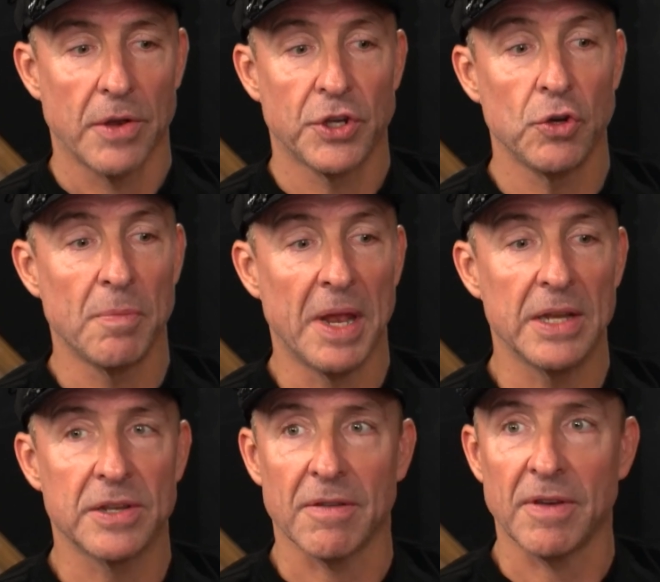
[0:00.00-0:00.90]
two
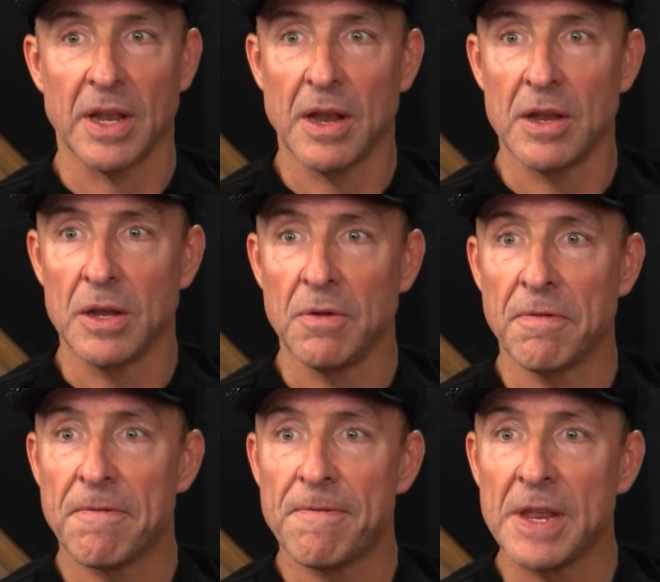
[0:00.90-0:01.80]
minutes of it, and you
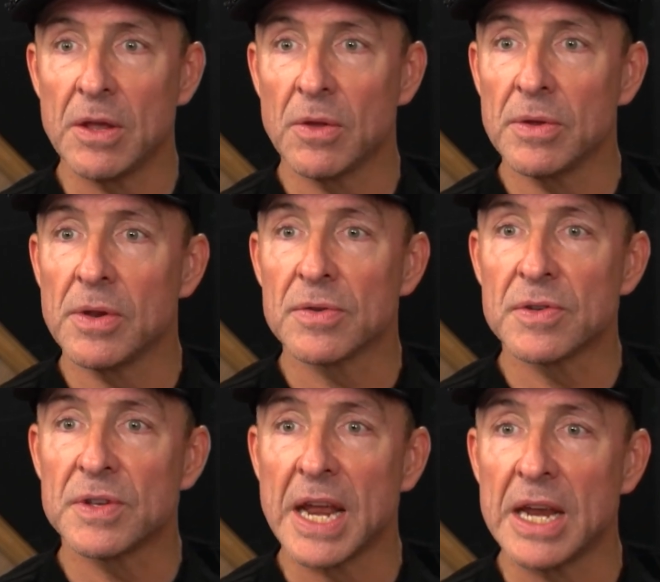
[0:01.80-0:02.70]
feel your
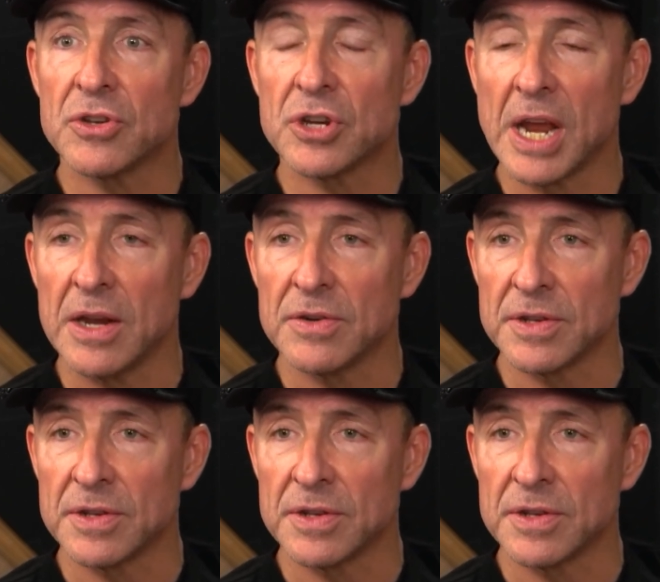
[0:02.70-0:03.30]
state change.